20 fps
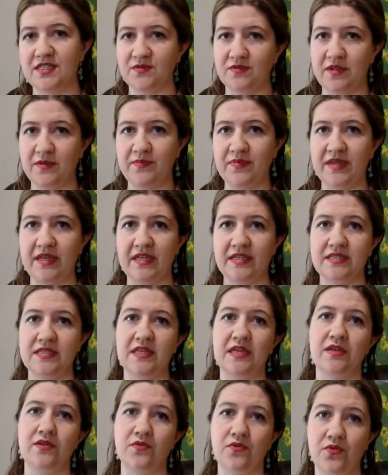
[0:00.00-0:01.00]
repeats
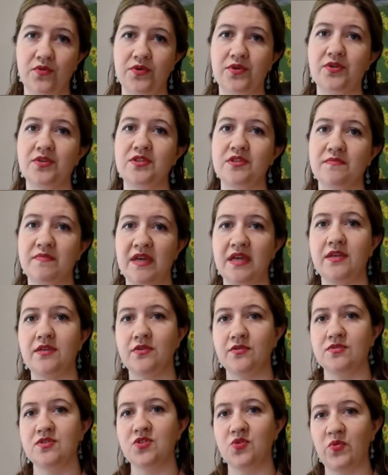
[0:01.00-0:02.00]
in order to make
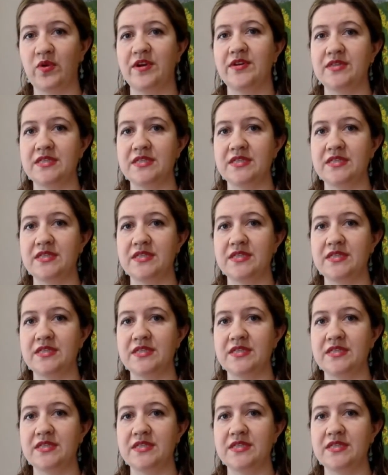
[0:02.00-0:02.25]
your square